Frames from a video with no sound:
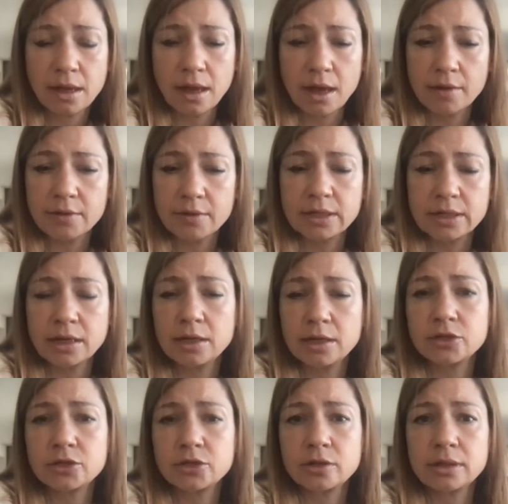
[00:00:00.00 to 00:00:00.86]

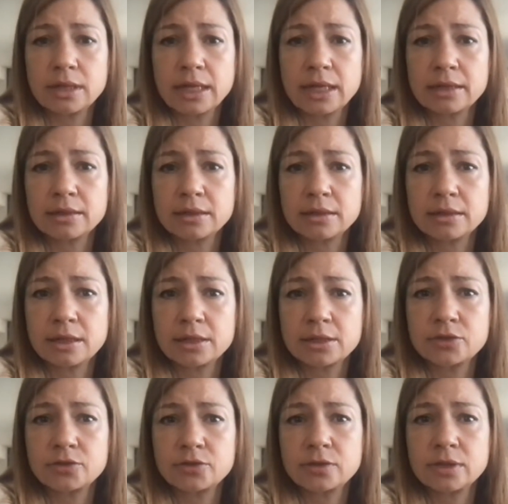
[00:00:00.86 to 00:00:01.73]
agriculture and
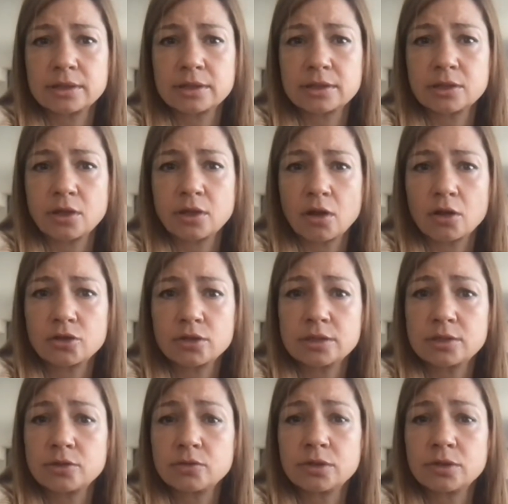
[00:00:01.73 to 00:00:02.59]
industrial
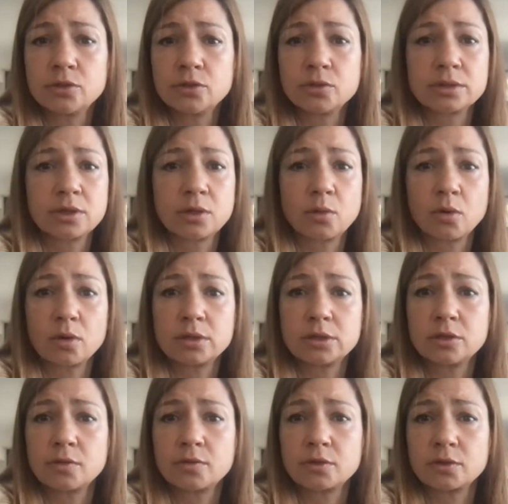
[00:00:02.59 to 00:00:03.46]
technologies to reduce the
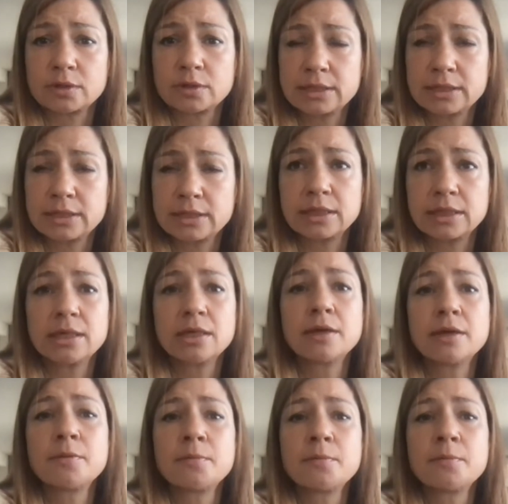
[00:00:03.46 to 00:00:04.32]
quality of
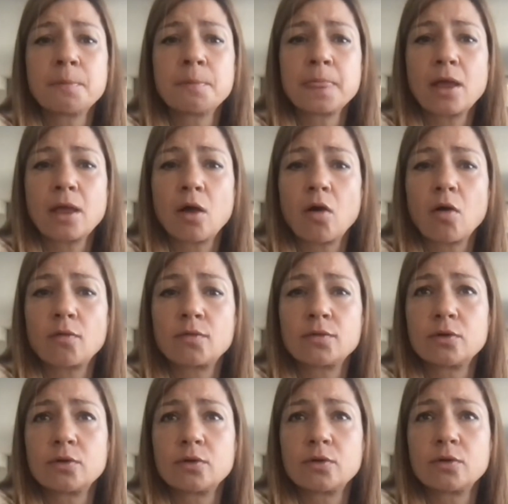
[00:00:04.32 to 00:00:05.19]
toxicity
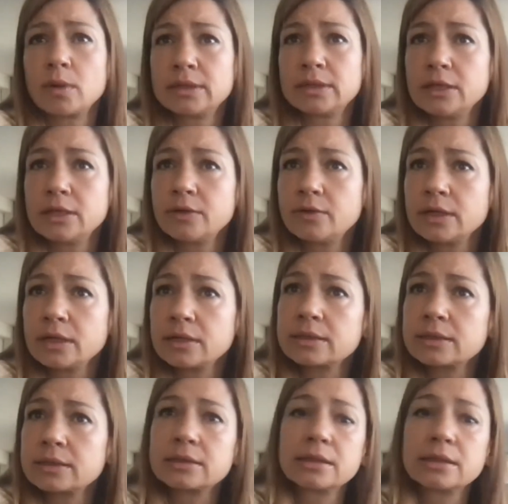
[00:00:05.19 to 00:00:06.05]
of the raw
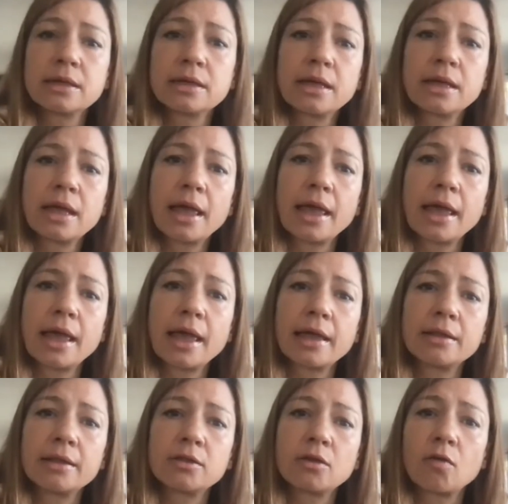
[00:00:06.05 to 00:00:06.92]
materials
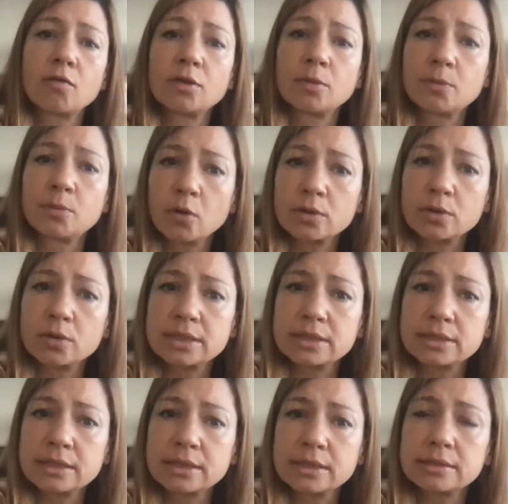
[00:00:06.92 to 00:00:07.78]
and of the
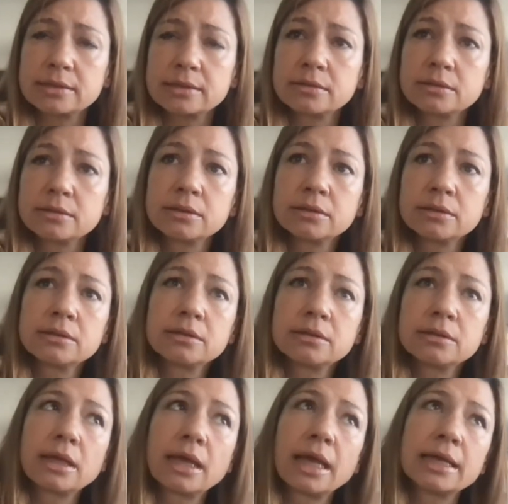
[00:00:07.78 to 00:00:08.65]
processes,
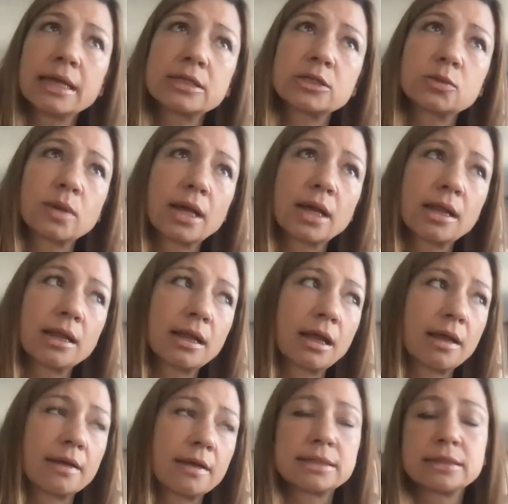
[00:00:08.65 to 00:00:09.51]
as well
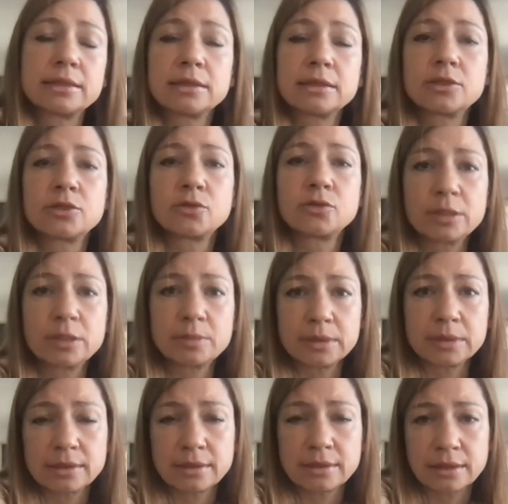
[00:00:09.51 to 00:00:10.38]
as the
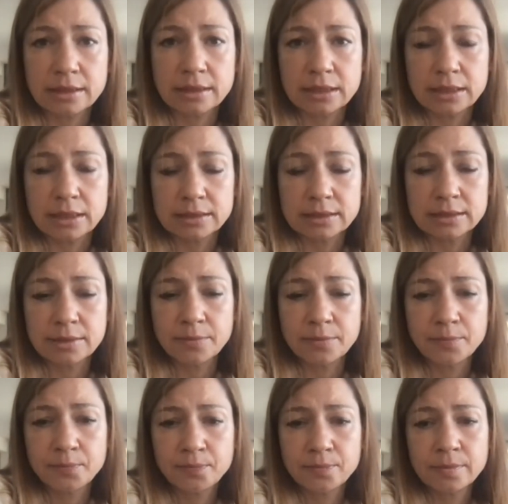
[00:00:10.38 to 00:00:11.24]
treatment techniques.
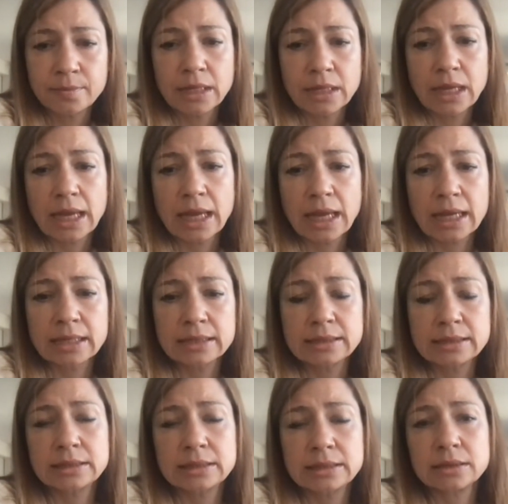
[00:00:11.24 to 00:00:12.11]

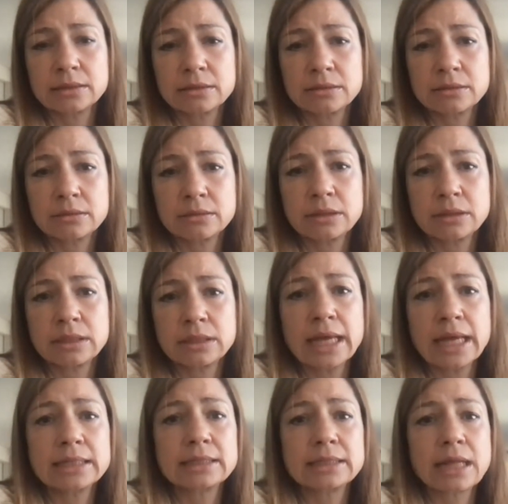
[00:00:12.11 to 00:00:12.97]
And The
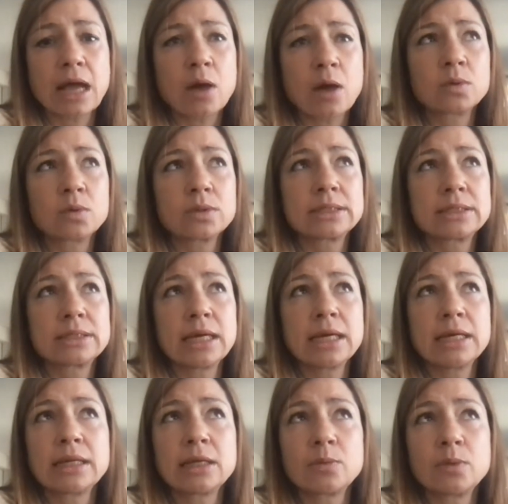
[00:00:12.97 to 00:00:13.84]
next, I would
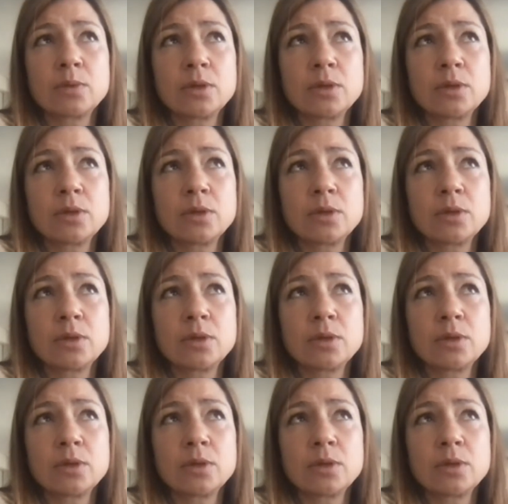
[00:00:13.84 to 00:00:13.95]
say that